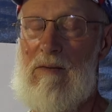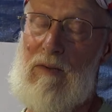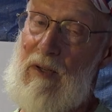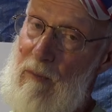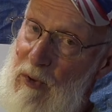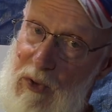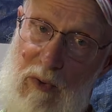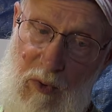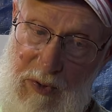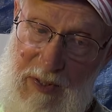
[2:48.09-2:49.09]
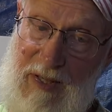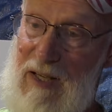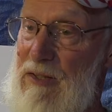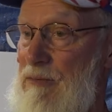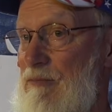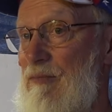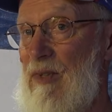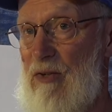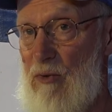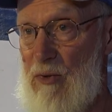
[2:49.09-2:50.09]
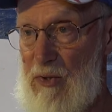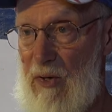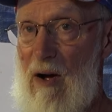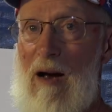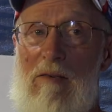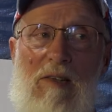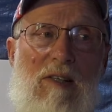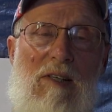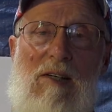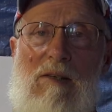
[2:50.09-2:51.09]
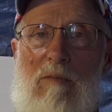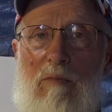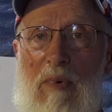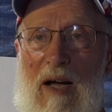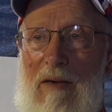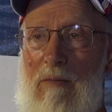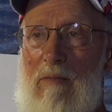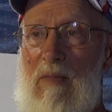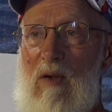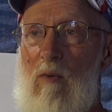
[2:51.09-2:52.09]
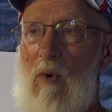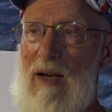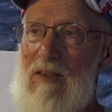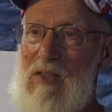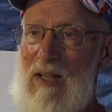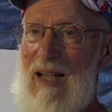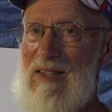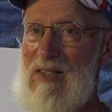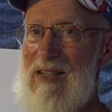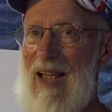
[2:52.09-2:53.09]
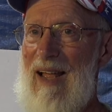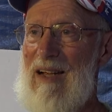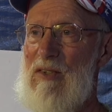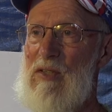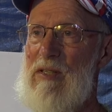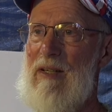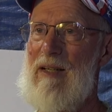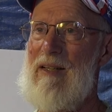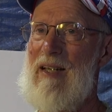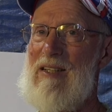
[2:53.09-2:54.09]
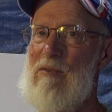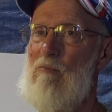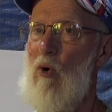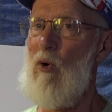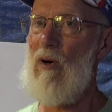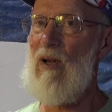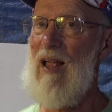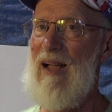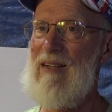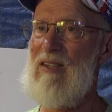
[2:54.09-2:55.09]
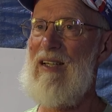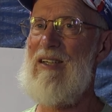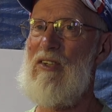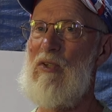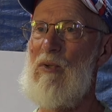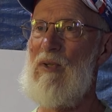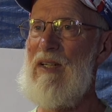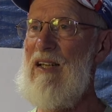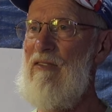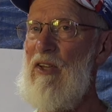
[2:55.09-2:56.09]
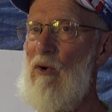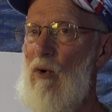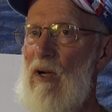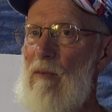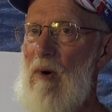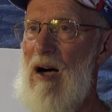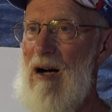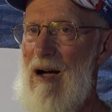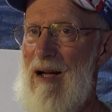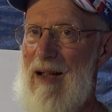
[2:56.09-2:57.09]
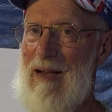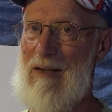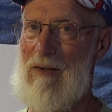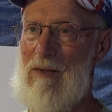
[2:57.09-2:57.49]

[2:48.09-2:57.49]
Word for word: Number two, of course, it does, it cools it off. But when it's less dense, it's more likely to leave the oil behind.